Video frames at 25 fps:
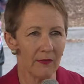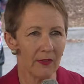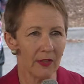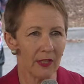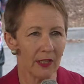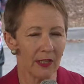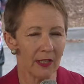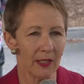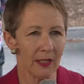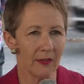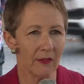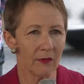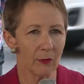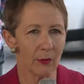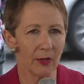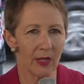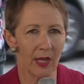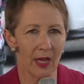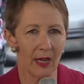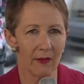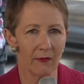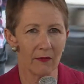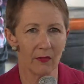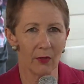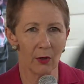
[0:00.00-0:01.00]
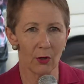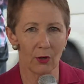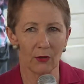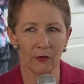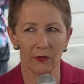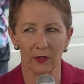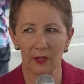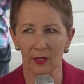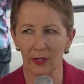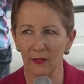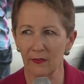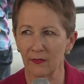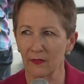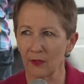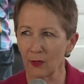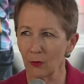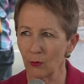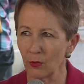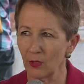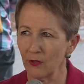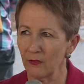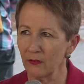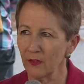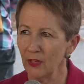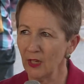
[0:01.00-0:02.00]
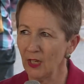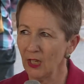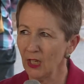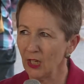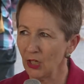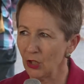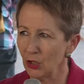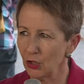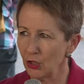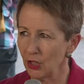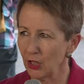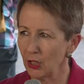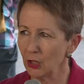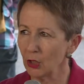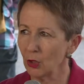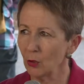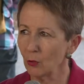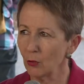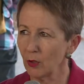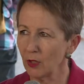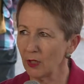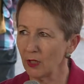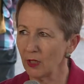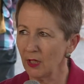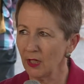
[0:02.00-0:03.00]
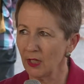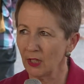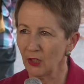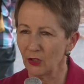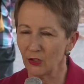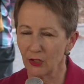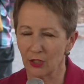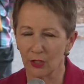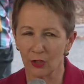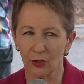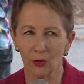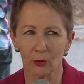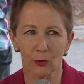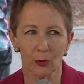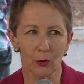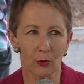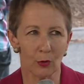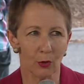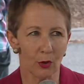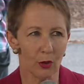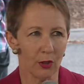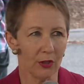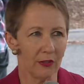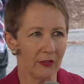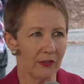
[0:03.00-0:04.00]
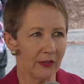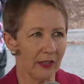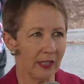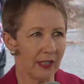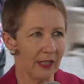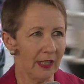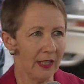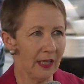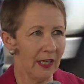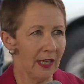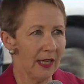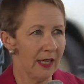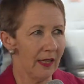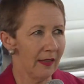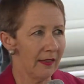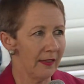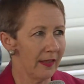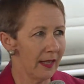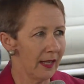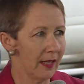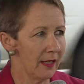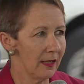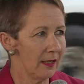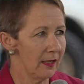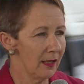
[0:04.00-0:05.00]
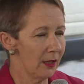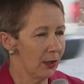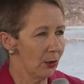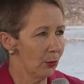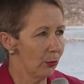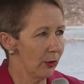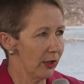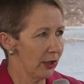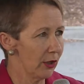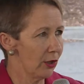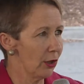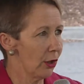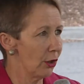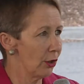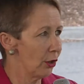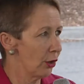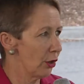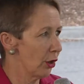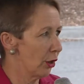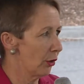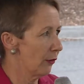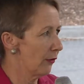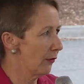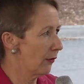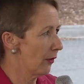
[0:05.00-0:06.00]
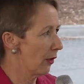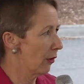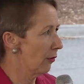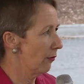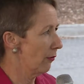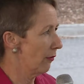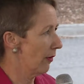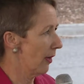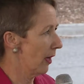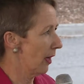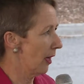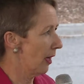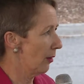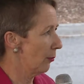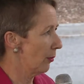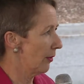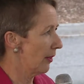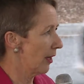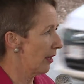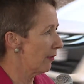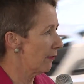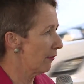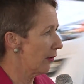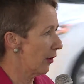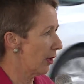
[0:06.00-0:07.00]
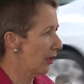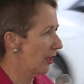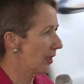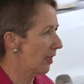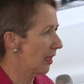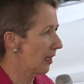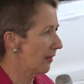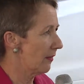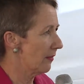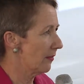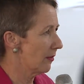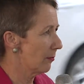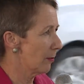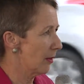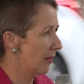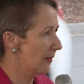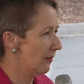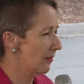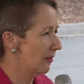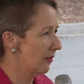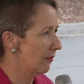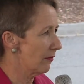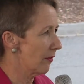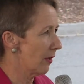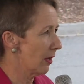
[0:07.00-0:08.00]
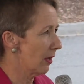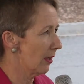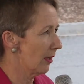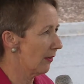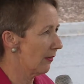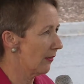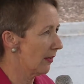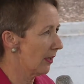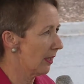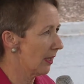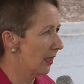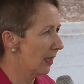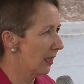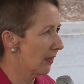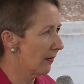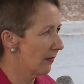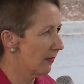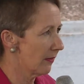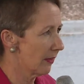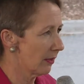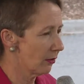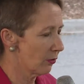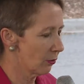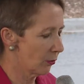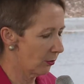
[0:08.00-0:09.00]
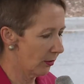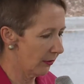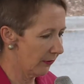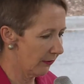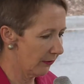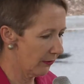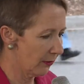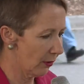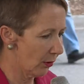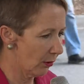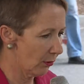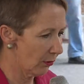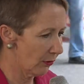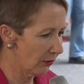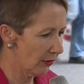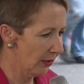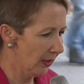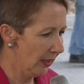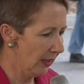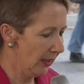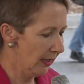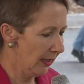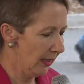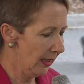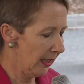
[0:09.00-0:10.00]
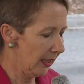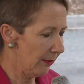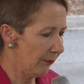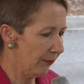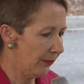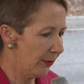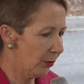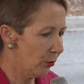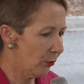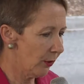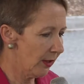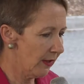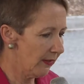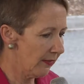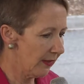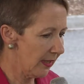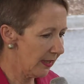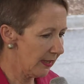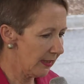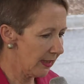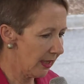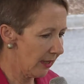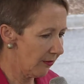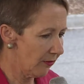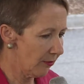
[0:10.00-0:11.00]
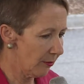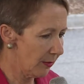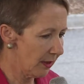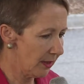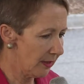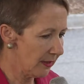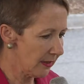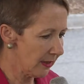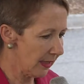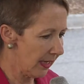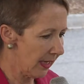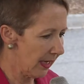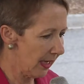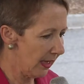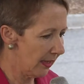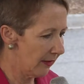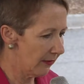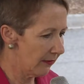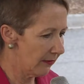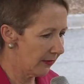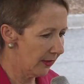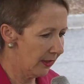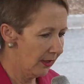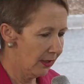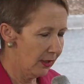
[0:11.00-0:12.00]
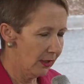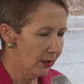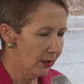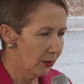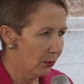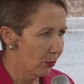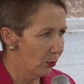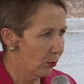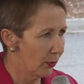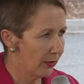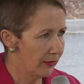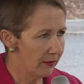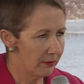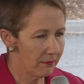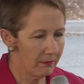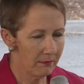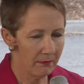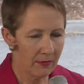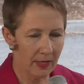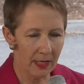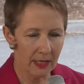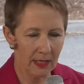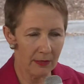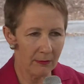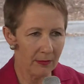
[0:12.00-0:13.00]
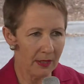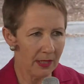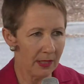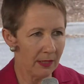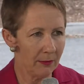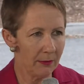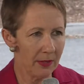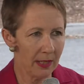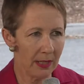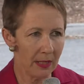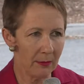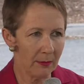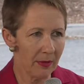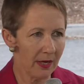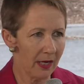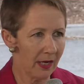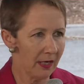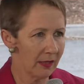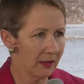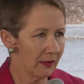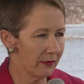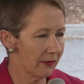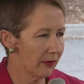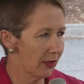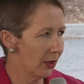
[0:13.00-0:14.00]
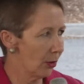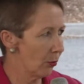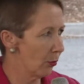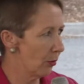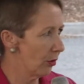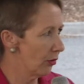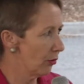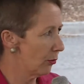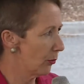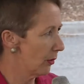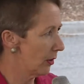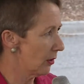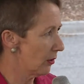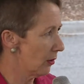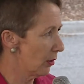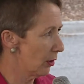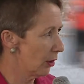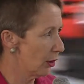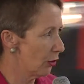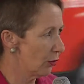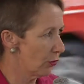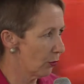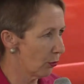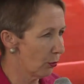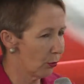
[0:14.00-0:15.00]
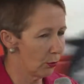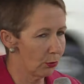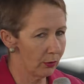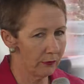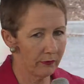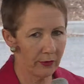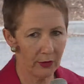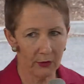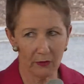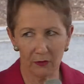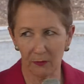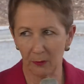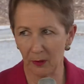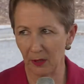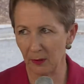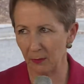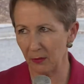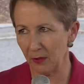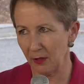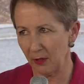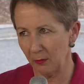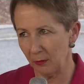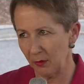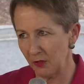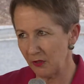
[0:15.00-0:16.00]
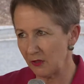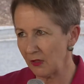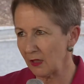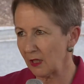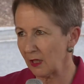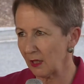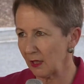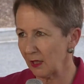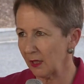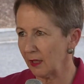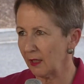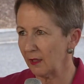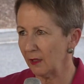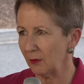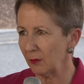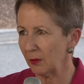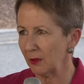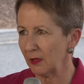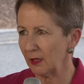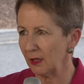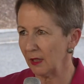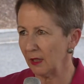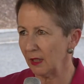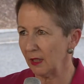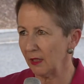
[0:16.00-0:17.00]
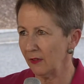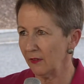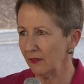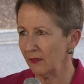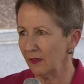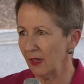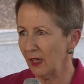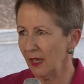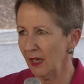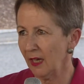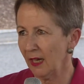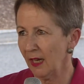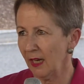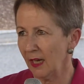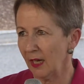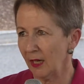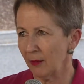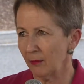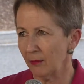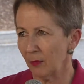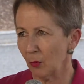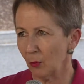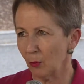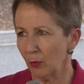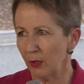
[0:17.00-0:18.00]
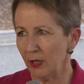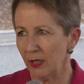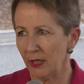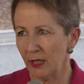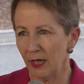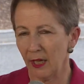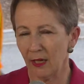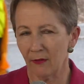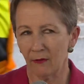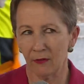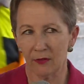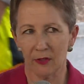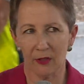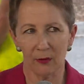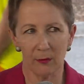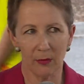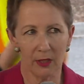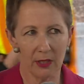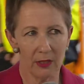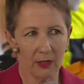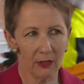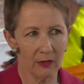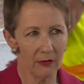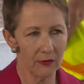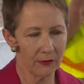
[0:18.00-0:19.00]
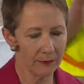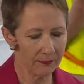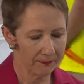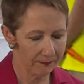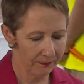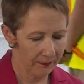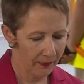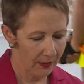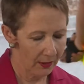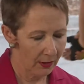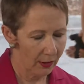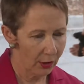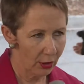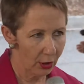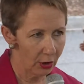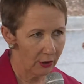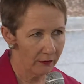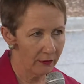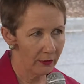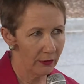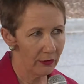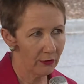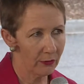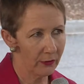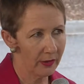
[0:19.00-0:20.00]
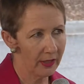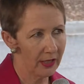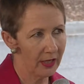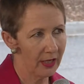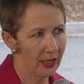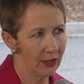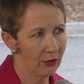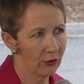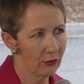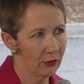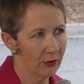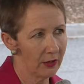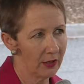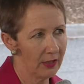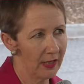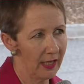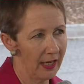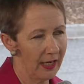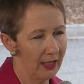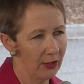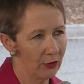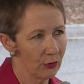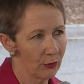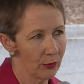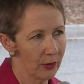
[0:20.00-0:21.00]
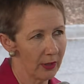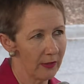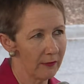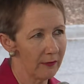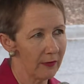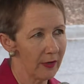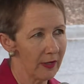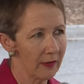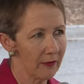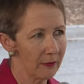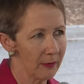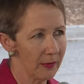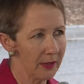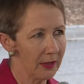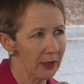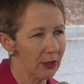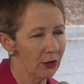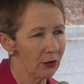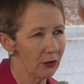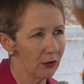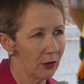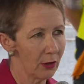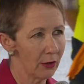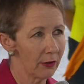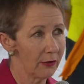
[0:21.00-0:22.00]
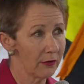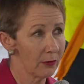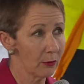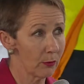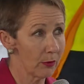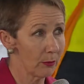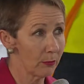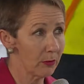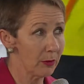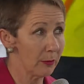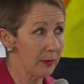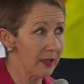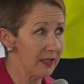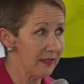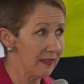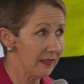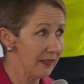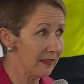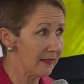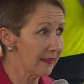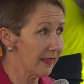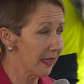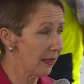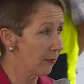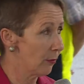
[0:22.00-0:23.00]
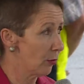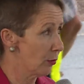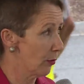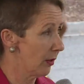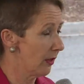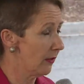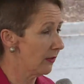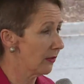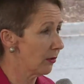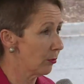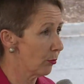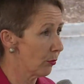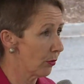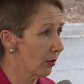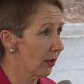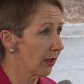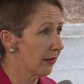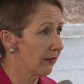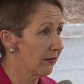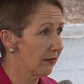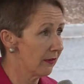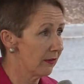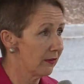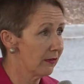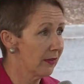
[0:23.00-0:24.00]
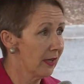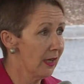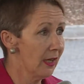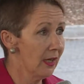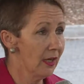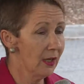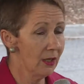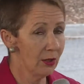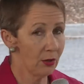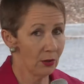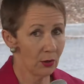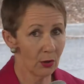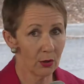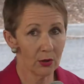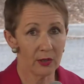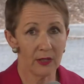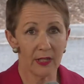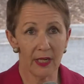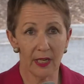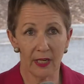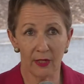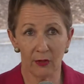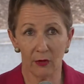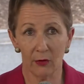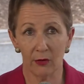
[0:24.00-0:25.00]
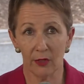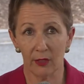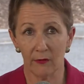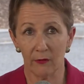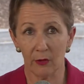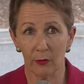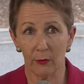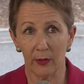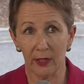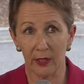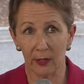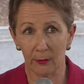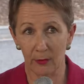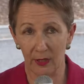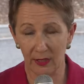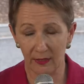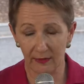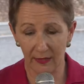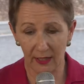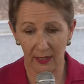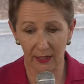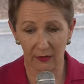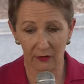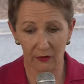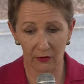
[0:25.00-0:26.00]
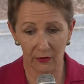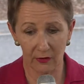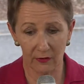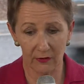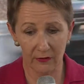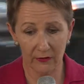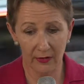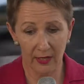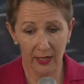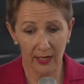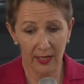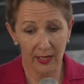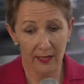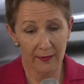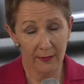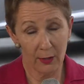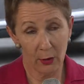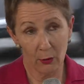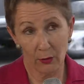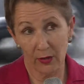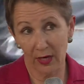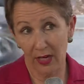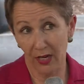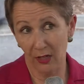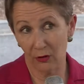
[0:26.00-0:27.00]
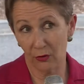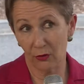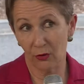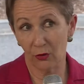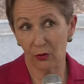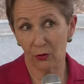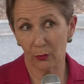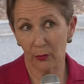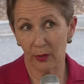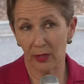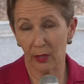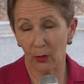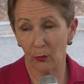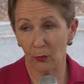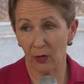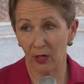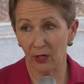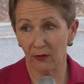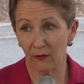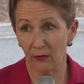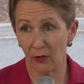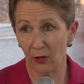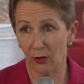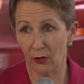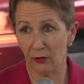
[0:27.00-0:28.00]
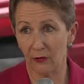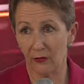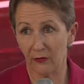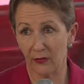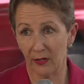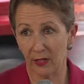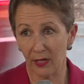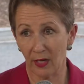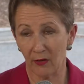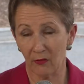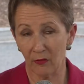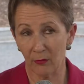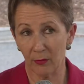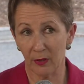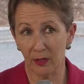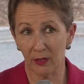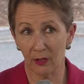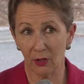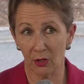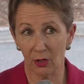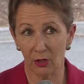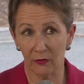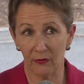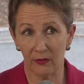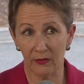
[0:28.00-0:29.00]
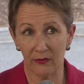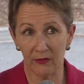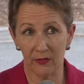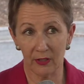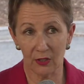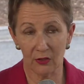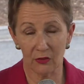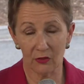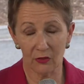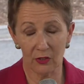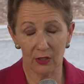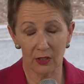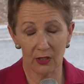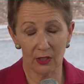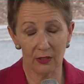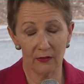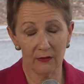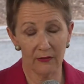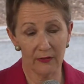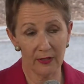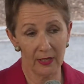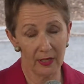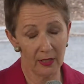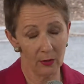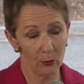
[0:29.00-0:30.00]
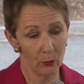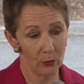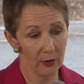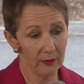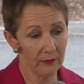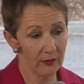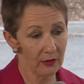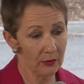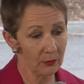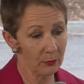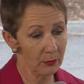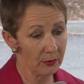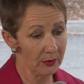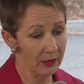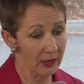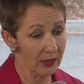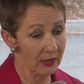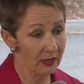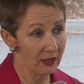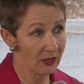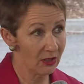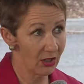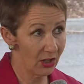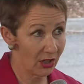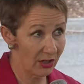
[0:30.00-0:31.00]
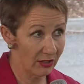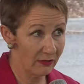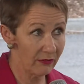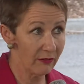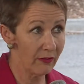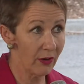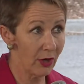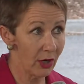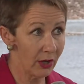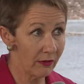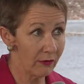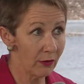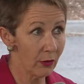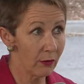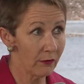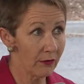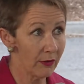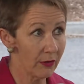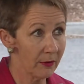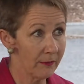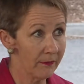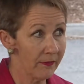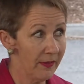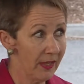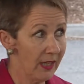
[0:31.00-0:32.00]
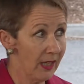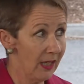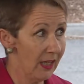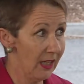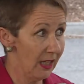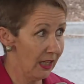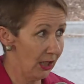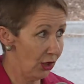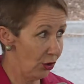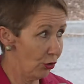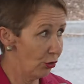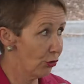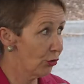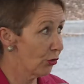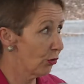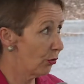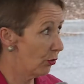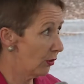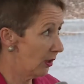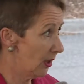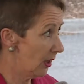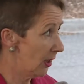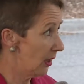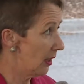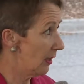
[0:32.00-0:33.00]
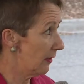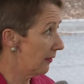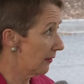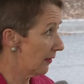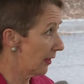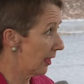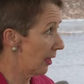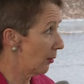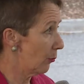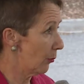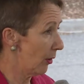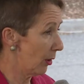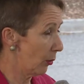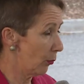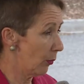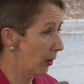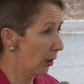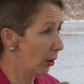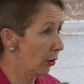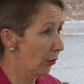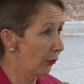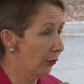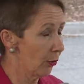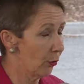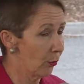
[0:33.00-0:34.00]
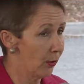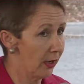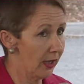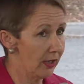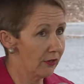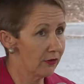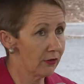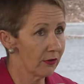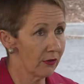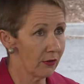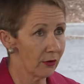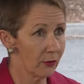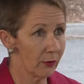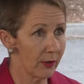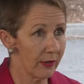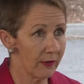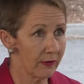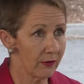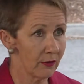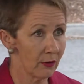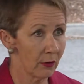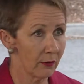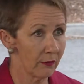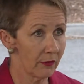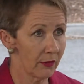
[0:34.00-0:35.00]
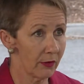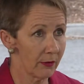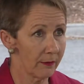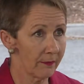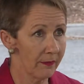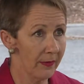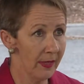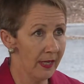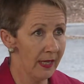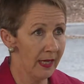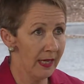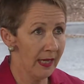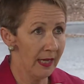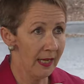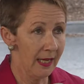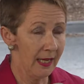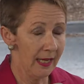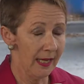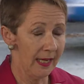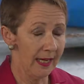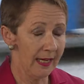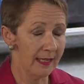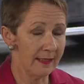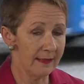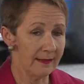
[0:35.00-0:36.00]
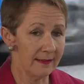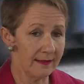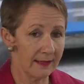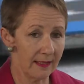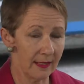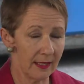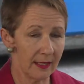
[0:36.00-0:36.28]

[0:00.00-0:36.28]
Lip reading: that unless we have those, unless there is genuine gender equality, then we can only go so far with our fight against domestic violence and against sexual assault. The Queensland Government has, with many, many, many partners, and I want to acknowledge all of those people, and particularly the police, we have committed over $325 million to implementing Dame Quentin Bryce's Not Now, Not Ever recommendations. There are 121 of those for government over 6 years, and we've completed 95 of them in 2 years, and we're well on the way to the rest of them. And